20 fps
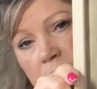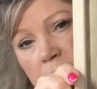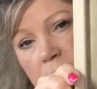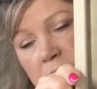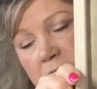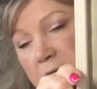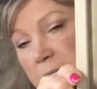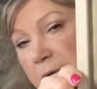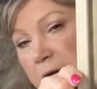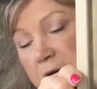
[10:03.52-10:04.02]

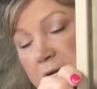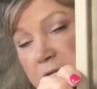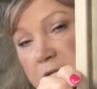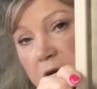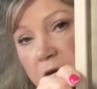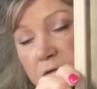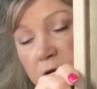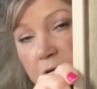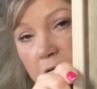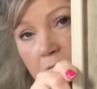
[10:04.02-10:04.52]
somebody has
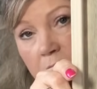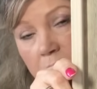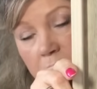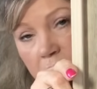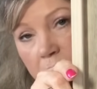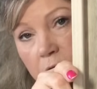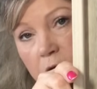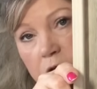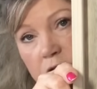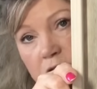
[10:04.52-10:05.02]
never done it
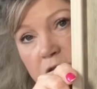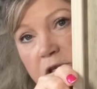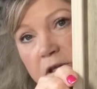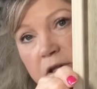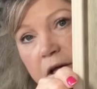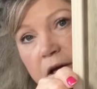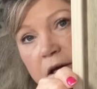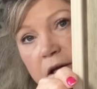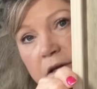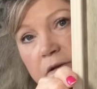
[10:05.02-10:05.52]
before, just so
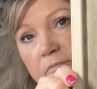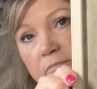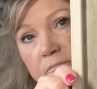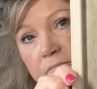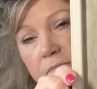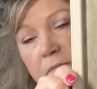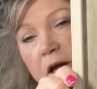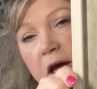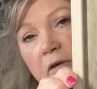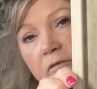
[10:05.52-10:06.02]
they could
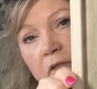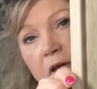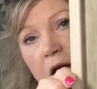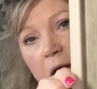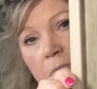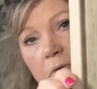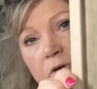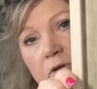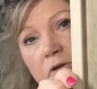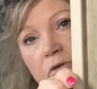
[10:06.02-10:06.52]
have the
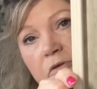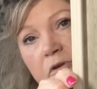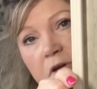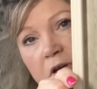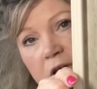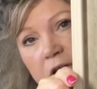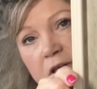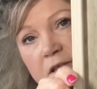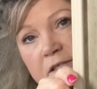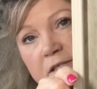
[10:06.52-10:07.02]

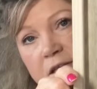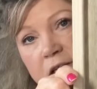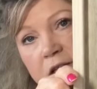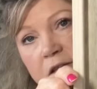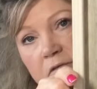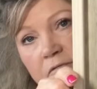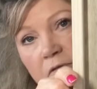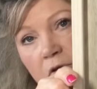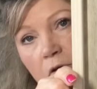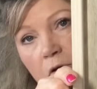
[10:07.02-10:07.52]
opportunity to see
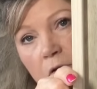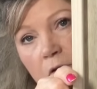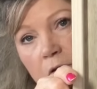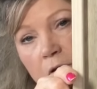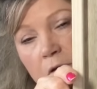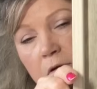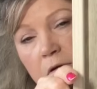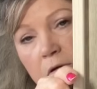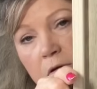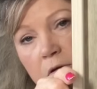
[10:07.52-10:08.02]
the full
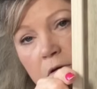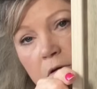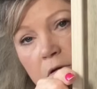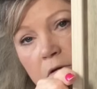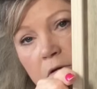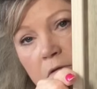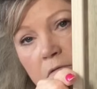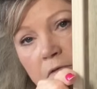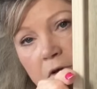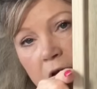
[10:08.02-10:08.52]

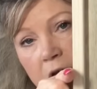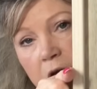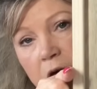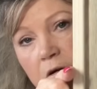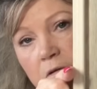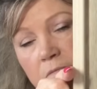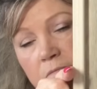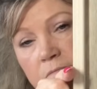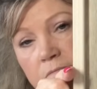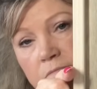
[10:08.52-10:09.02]

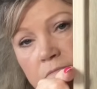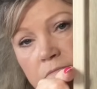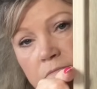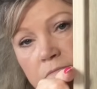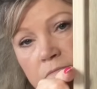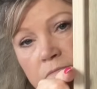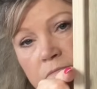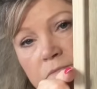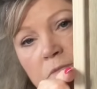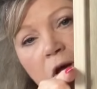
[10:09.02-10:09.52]
video.
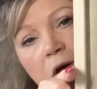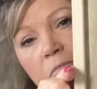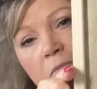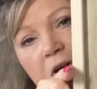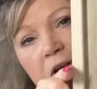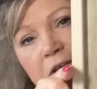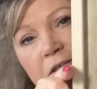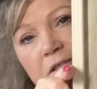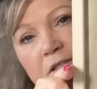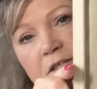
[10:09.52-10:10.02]

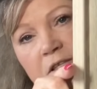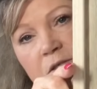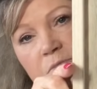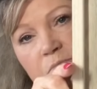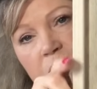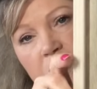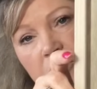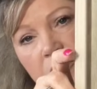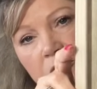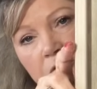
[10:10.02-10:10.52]
But isn't this
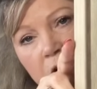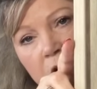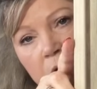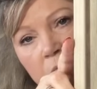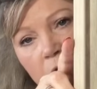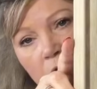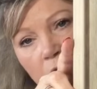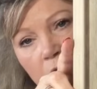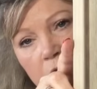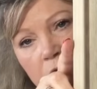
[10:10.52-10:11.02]

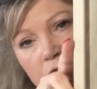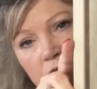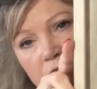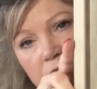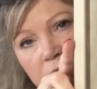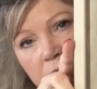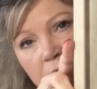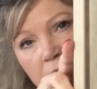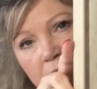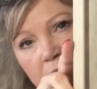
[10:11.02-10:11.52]
frame
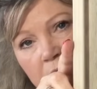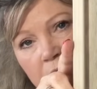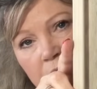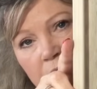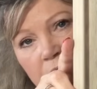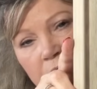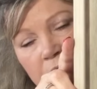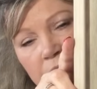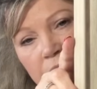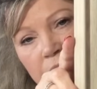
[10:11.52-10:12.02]
gorgeous with it?
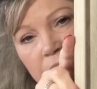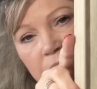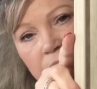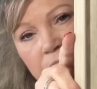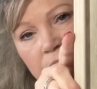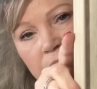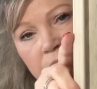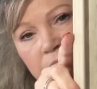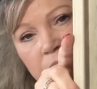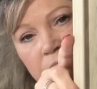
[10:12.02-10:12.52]

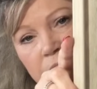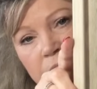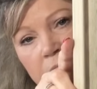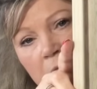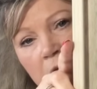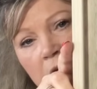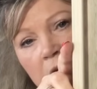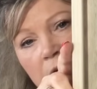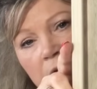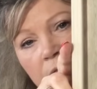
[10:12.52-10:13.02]

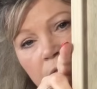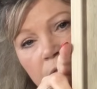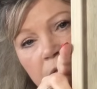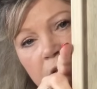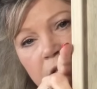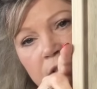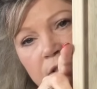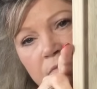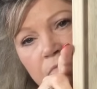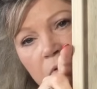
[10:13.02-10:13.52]

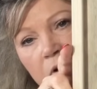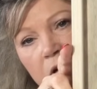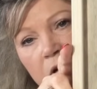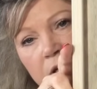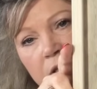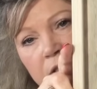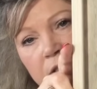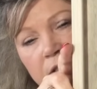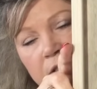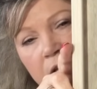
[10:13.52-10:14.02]
This
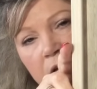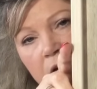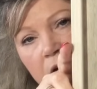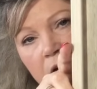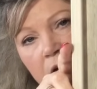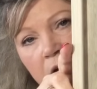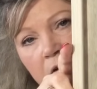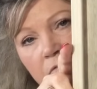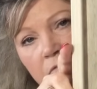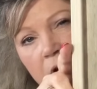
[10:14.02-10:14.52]
was
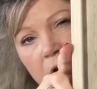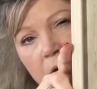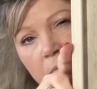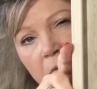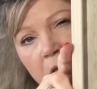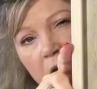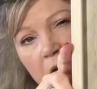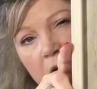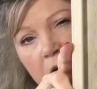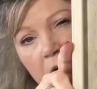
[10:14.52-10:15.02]
a frame
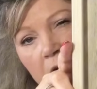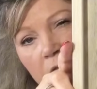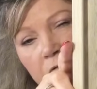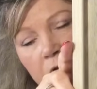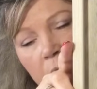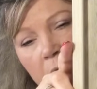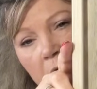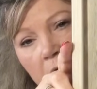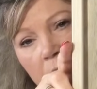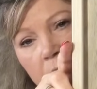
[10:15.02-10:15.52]
that I got
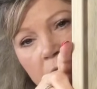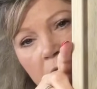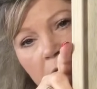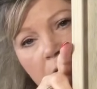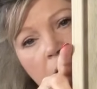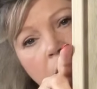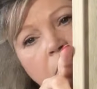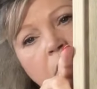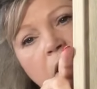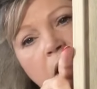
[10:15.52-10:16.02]
from Hobby
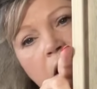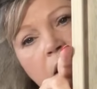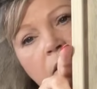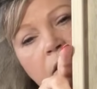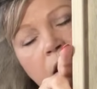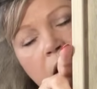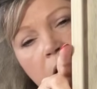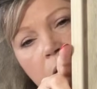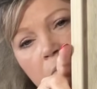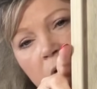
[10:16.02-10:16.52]
Lobby. I
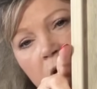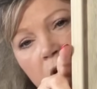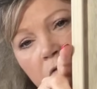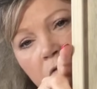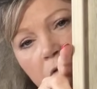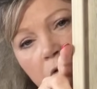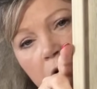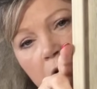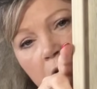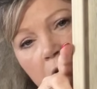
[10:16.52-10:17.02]
think I paid
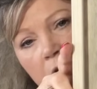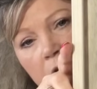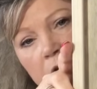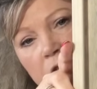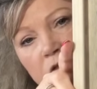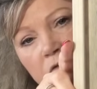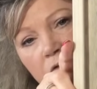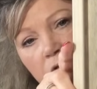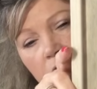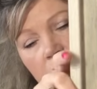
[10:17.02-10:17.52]
$4
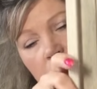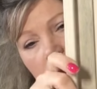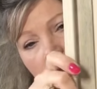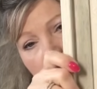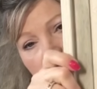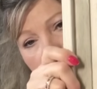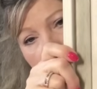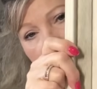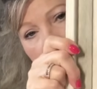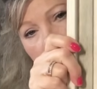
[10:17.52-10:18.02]
for it.
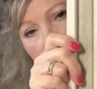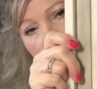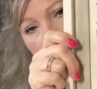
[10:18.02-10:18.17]
One of the